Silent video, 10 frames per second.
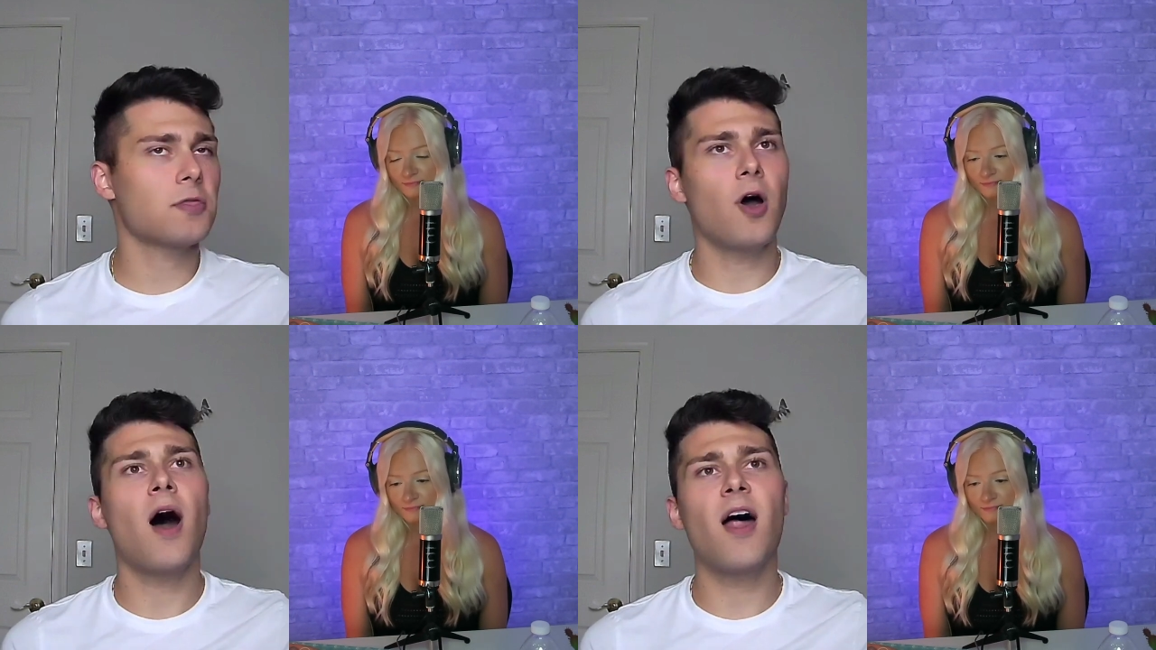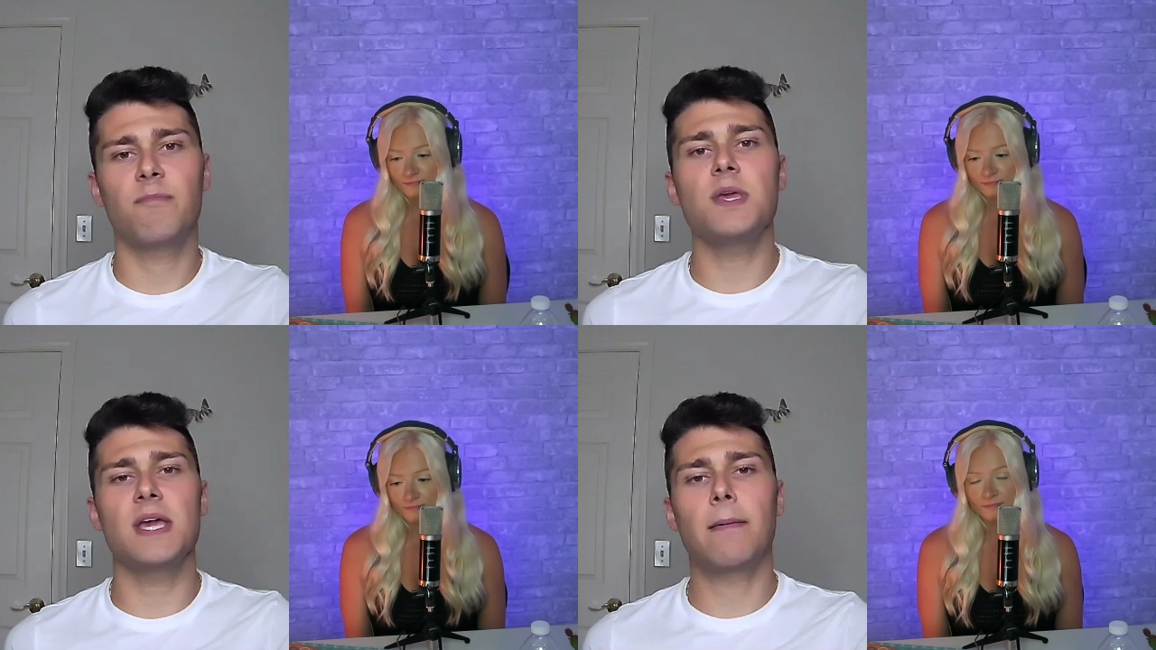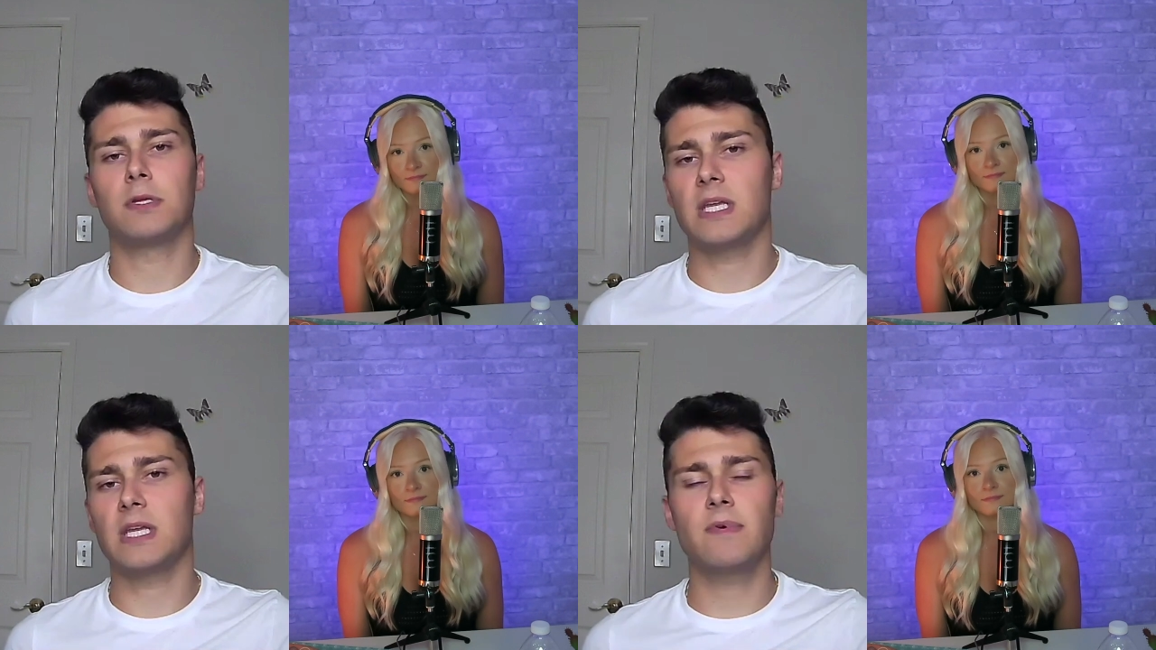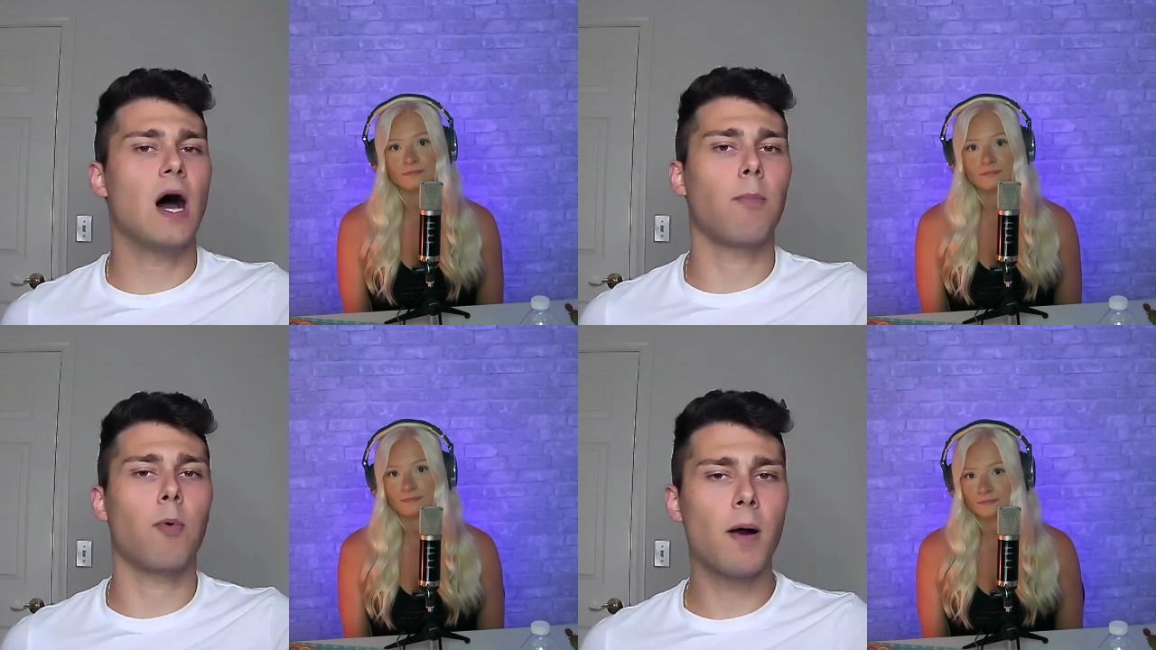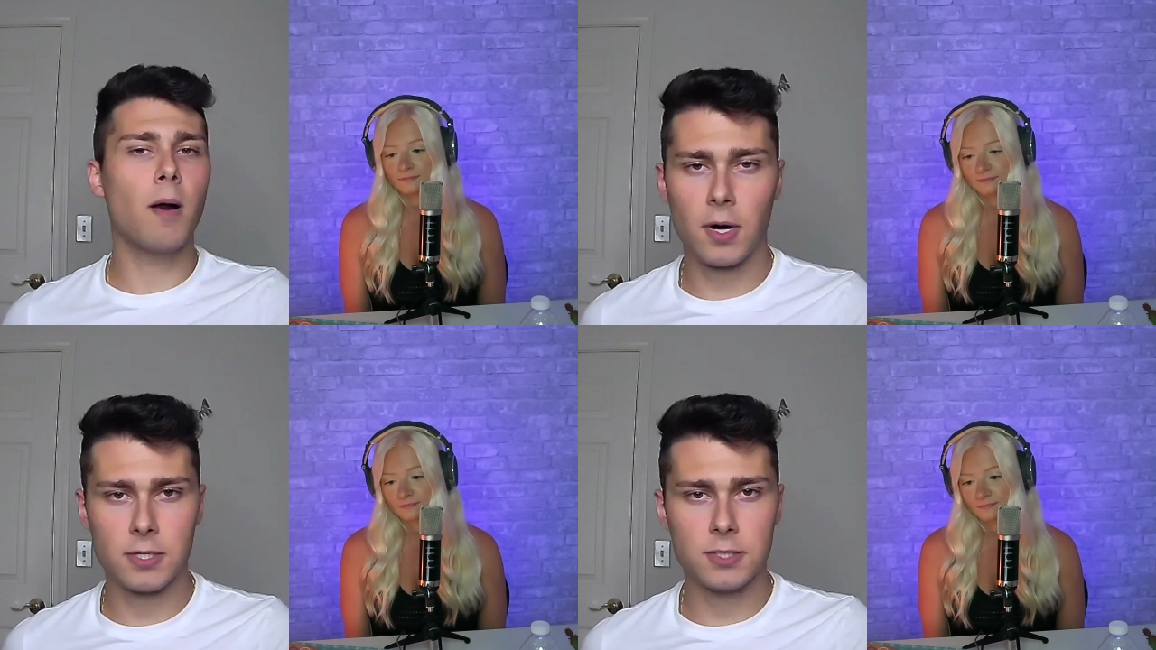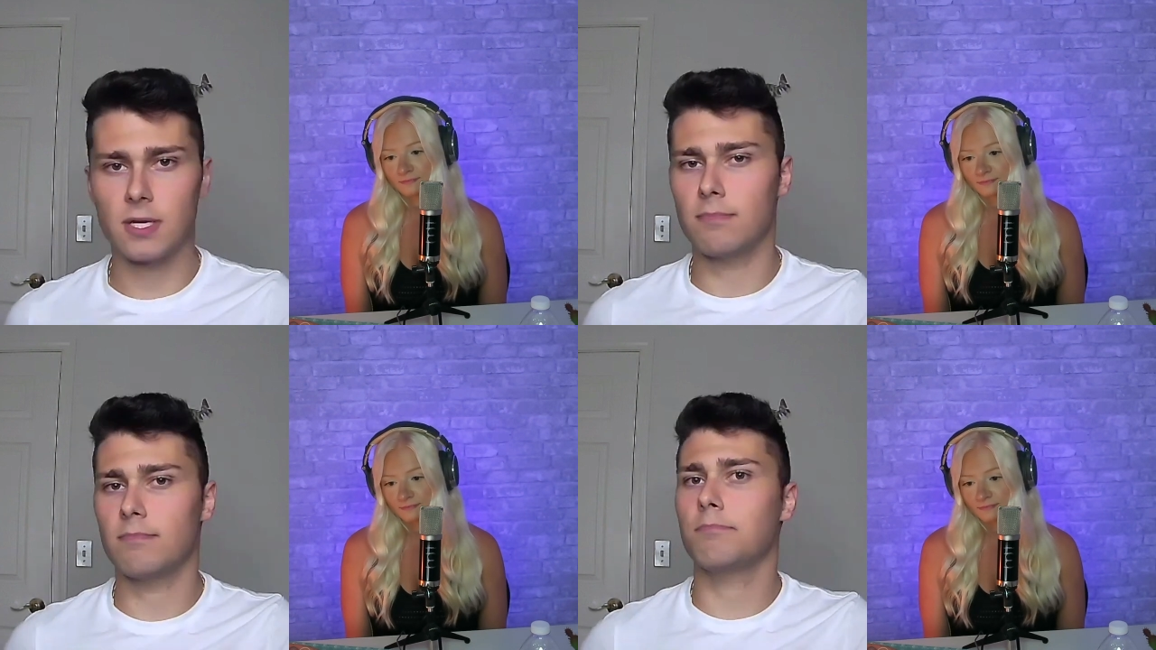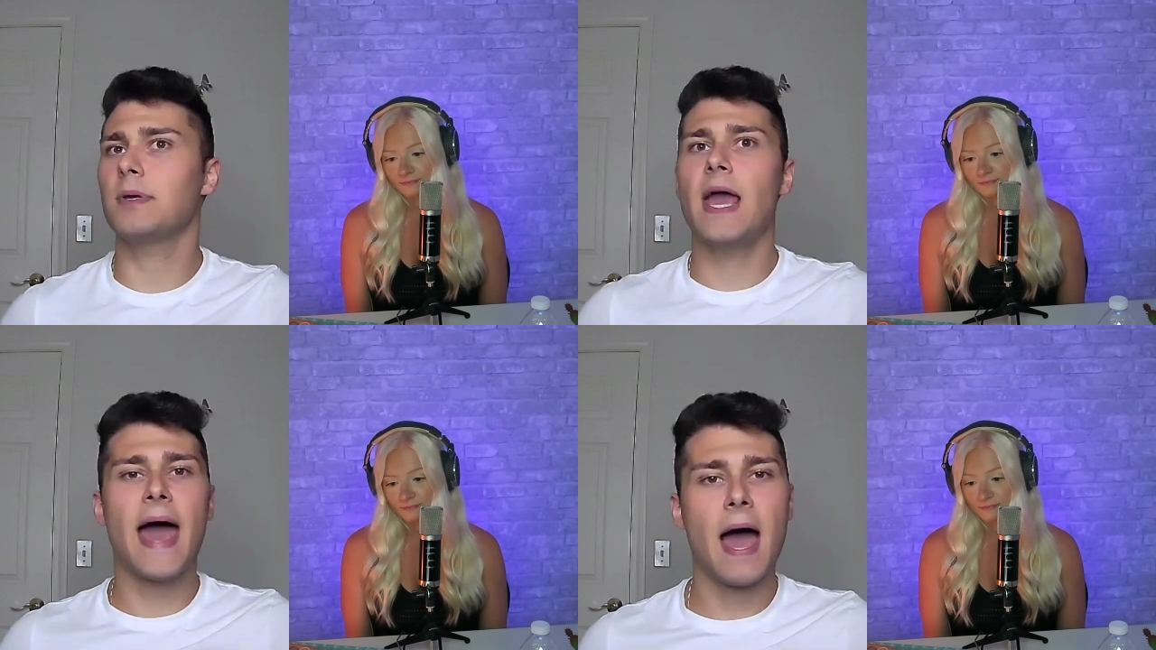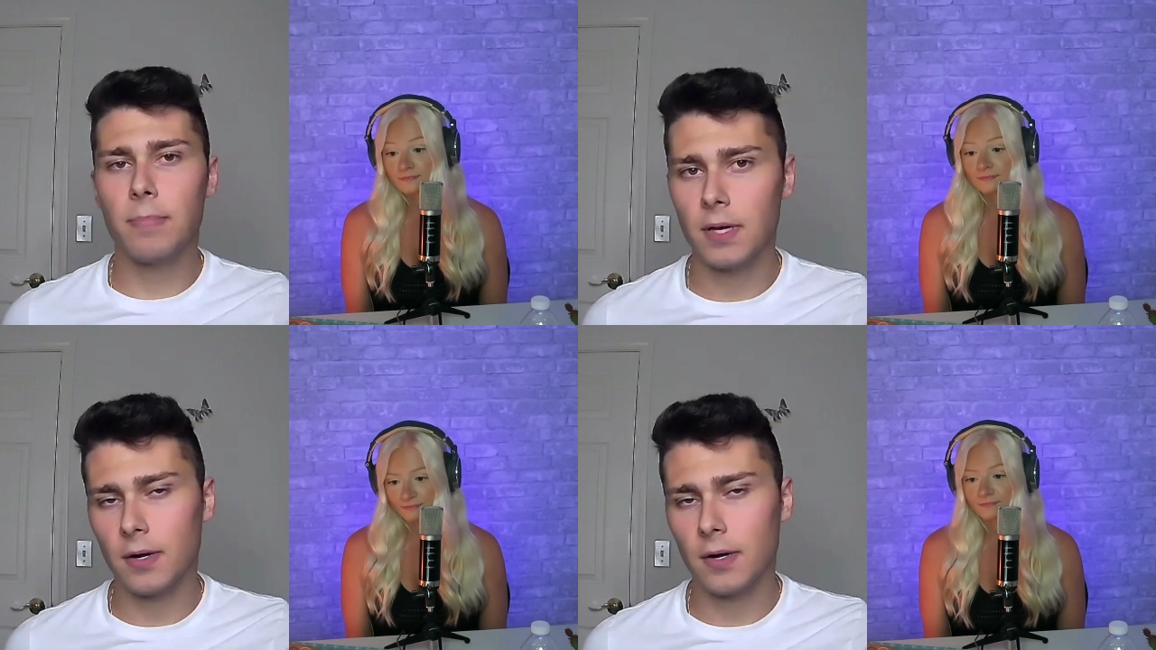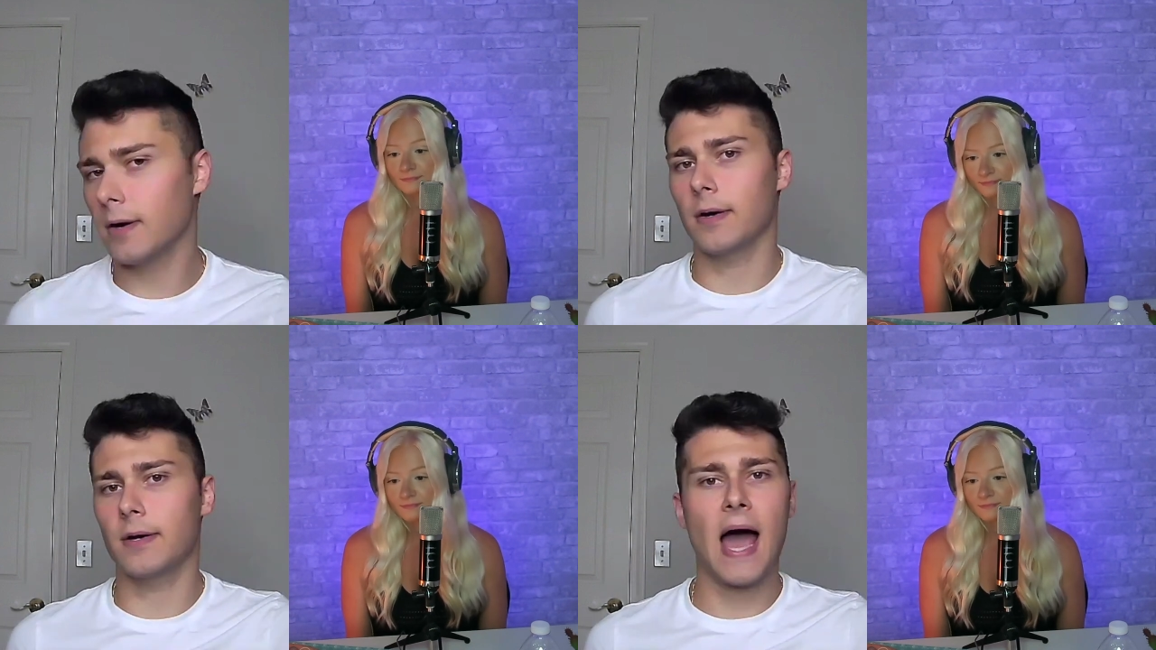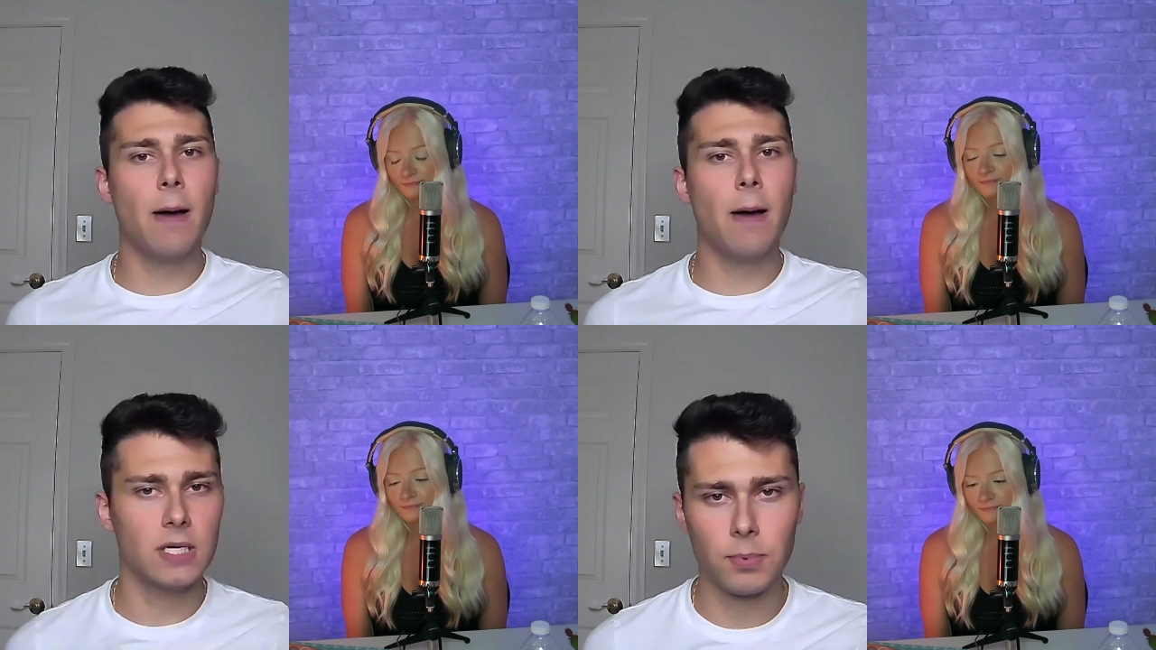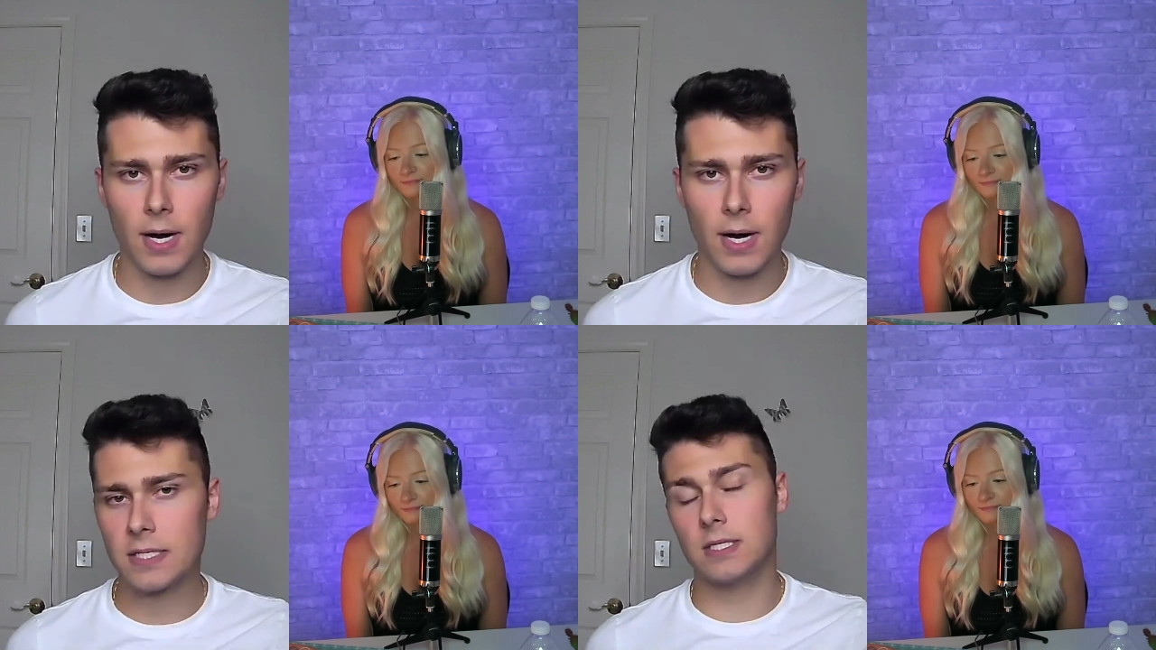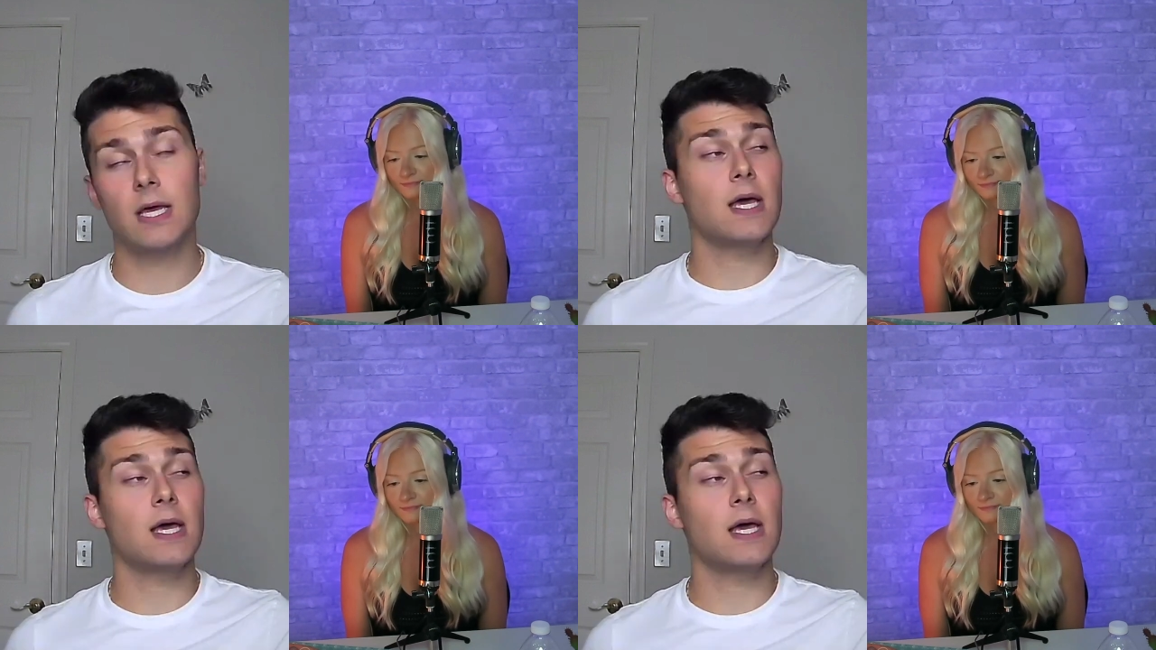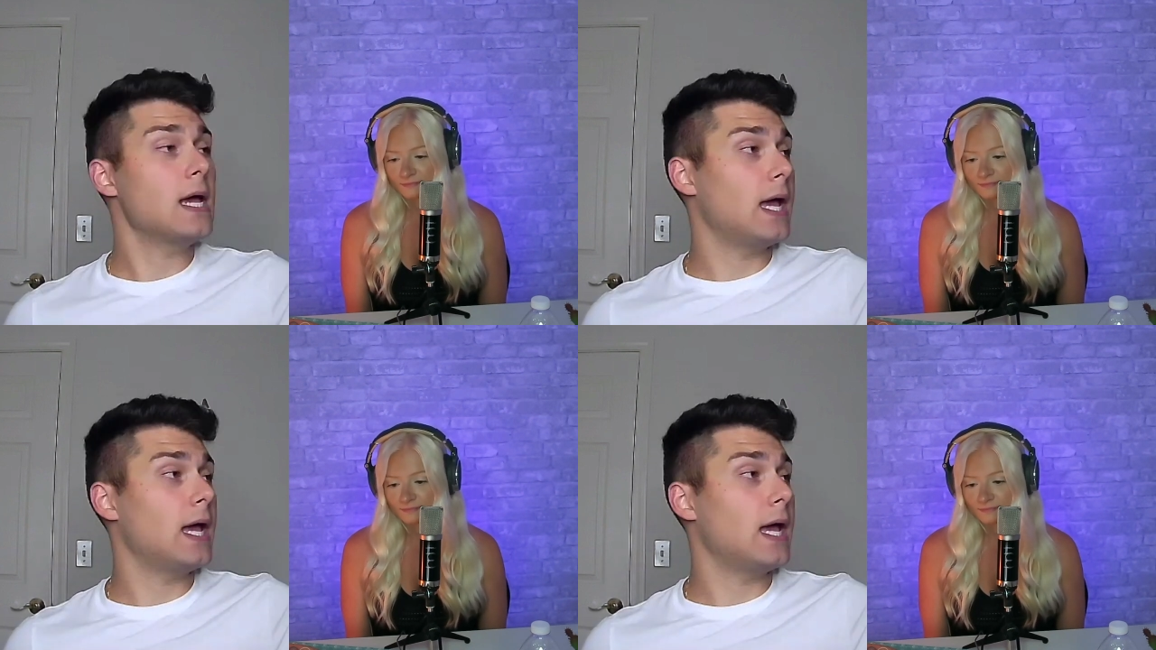Speaker 1: the thought of being able to even help one person be happier or not be depressed,